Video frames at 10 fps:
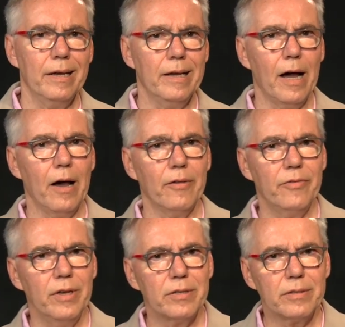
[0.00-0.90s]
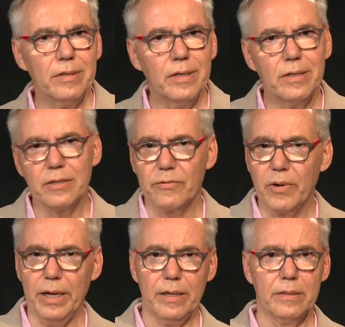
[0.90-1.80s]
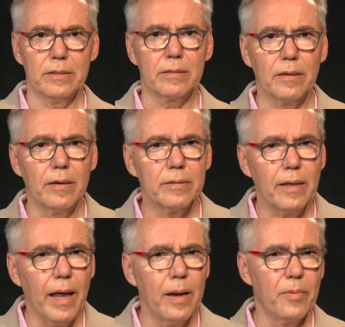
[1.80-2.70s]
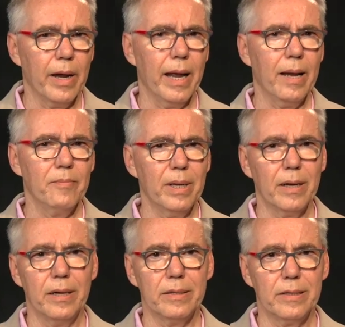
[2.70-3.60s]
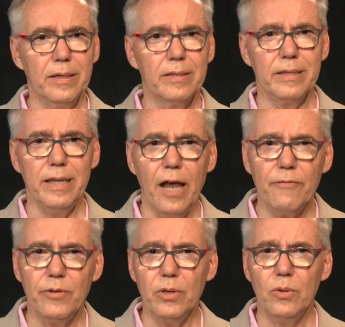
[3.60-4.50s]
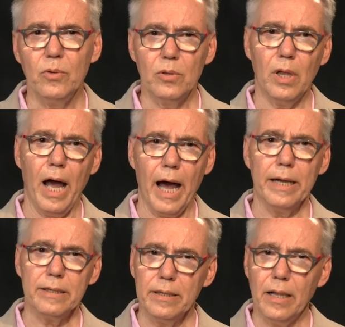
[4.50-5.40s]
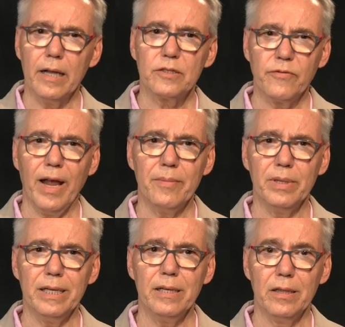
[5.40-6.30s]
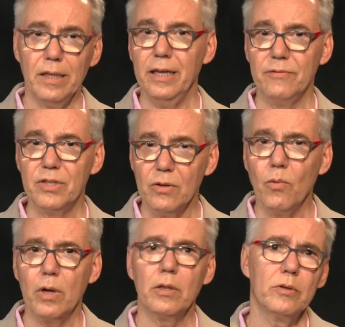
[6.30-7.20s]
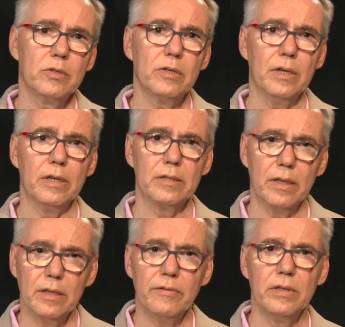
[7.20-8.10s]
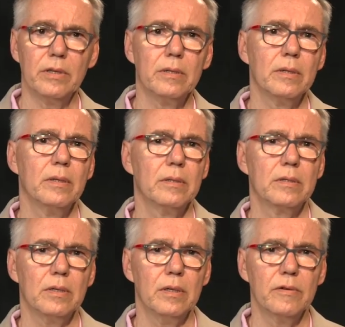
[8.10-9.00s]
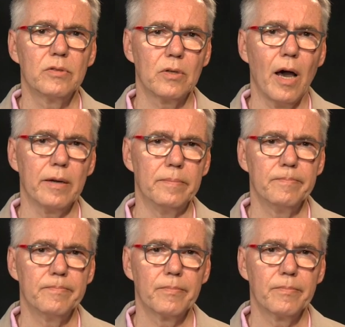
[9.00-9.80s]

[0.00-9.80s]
Now, this is of great concern to Abraham because his nephew Lot and Lot's family lives in one of those cities. They live in the city of Sodom.